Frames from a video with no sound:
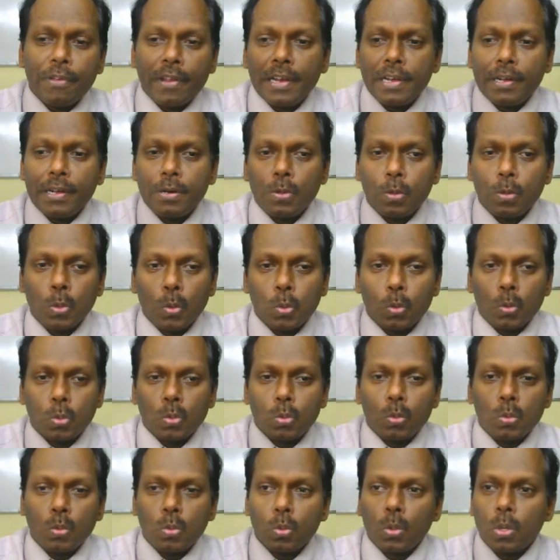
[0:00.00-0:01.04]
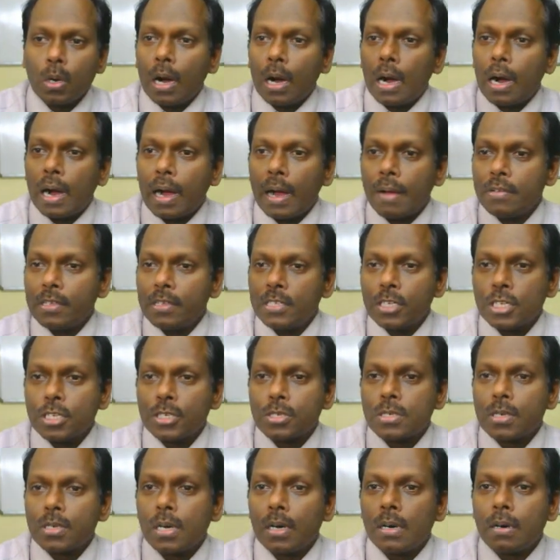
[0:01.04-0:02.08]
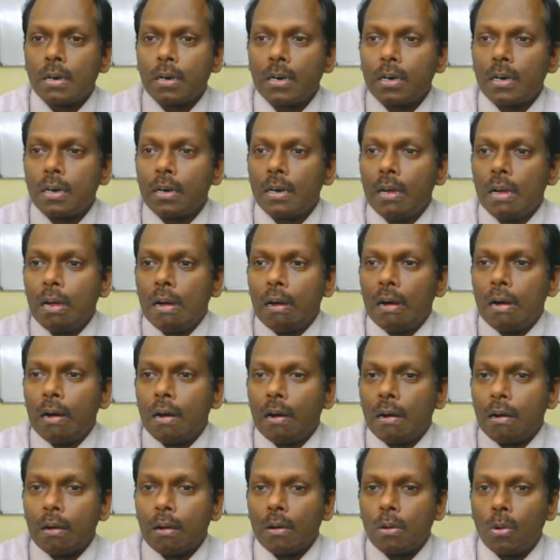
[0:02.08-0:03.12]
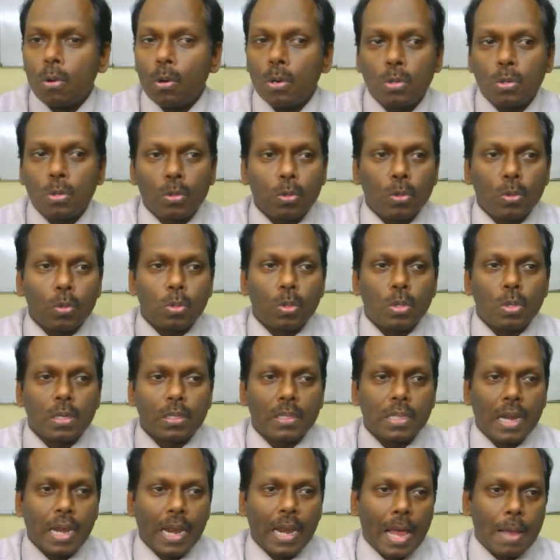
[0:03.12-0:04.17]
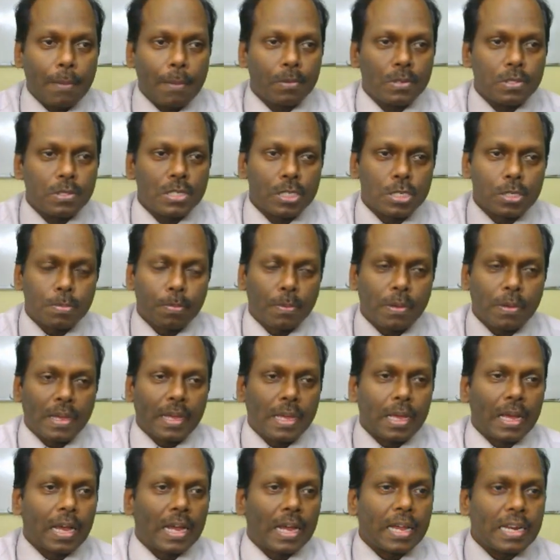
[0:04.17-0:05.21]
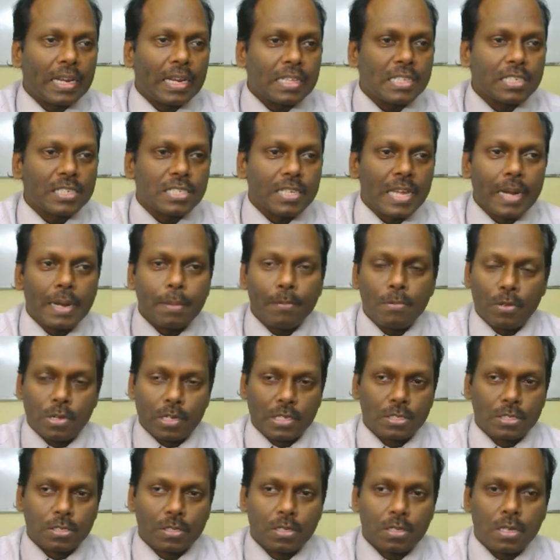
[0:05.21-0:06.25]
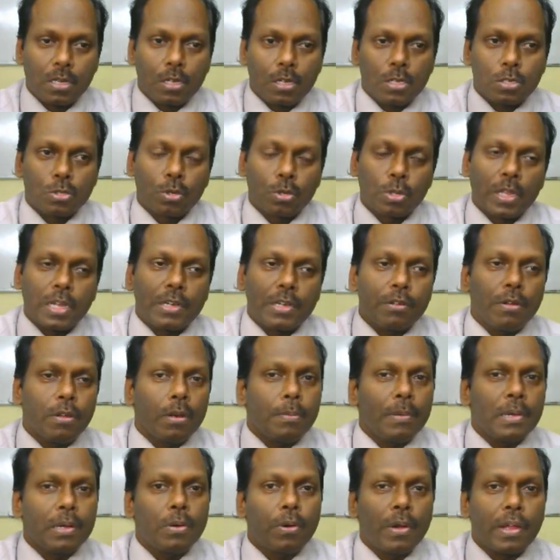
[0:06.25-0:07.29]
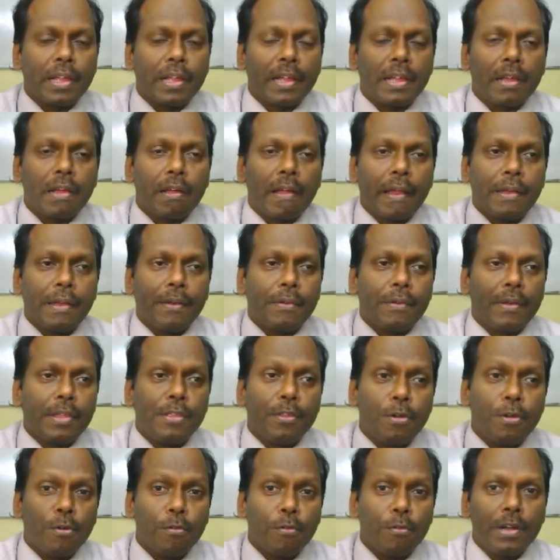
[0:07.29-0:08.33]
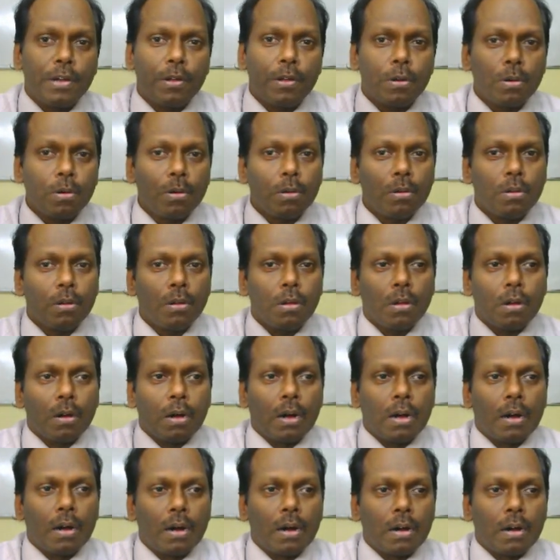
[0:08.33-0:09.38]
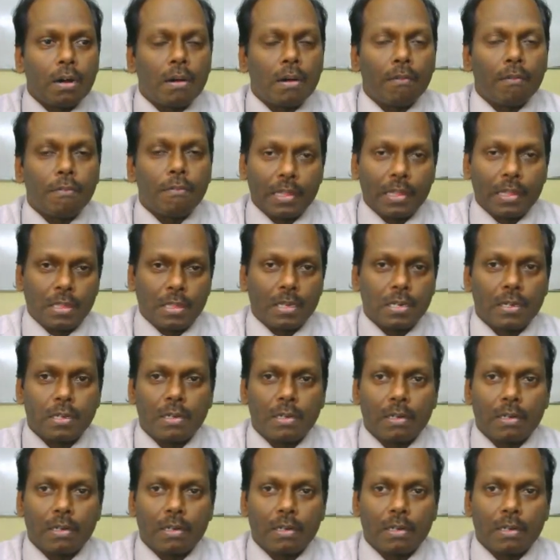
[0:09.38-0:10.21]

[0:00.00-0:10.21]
we need to do, I will just go to the lab. Just click this AWS so that you will be going into a new window with